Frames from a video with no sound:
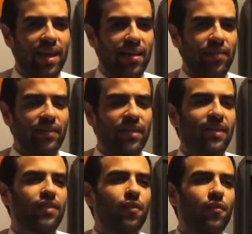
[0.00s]
they say
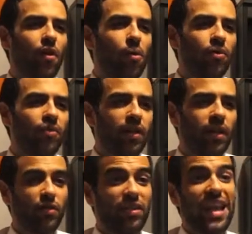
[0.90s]
it's a false
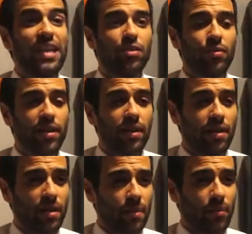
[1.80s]
hallucinatory
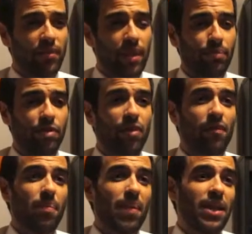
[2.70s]
perception of
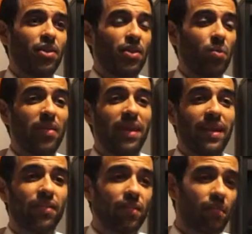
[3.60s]
the patient within
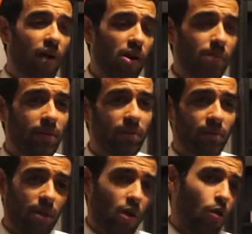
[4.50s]
his
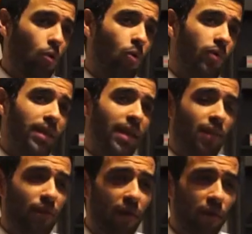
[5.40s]
environment, or the
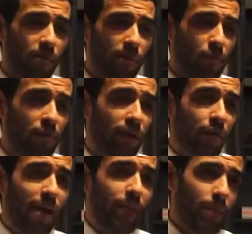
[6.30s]
environment moving
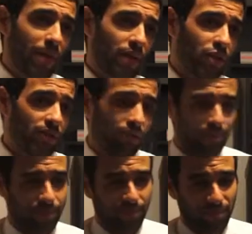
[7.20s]
around the
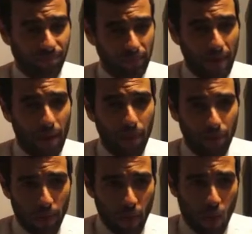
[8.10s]
patient. Now,
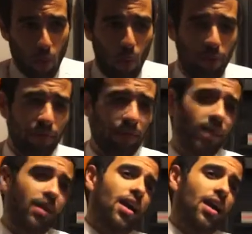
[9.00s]
what are the